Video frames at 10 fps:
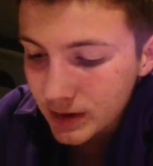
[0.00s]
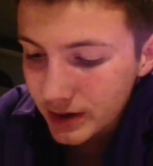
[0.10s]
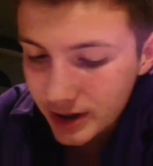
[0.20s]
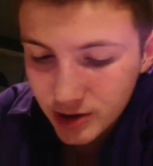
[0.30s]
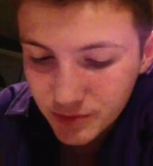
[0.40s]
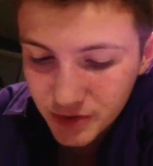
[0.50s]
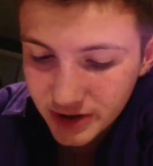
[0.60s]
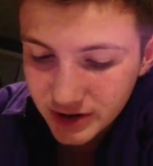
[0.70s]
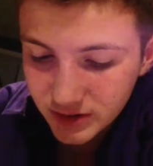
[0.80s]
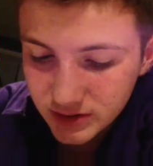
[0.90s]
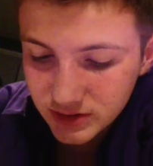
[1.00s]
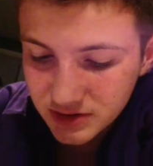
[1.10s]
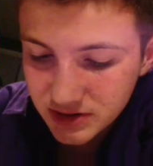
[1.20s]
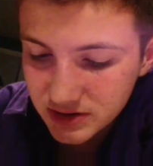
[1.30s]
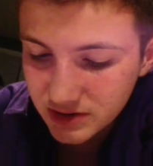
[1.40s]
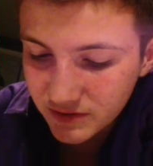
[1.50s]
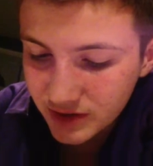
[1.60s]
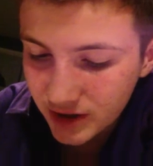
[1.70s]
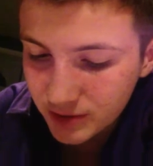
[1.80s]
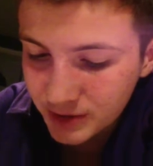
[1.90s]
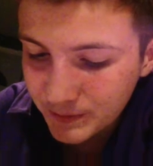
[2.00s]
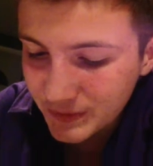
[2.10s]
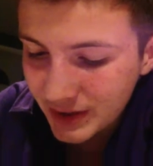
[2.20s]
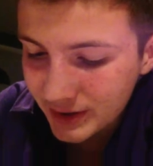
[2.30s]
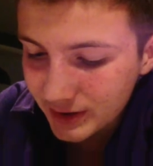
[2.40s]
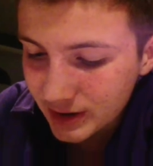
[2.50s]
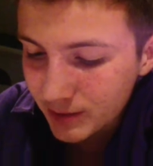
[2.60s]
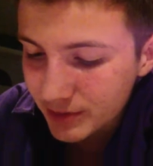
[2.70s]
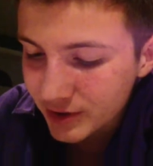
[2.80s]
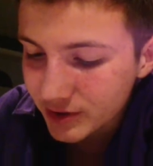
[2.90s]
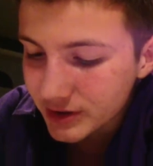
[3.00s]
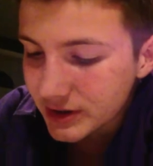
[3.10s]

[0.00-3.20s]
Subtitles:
and the products consist of an element and a compound.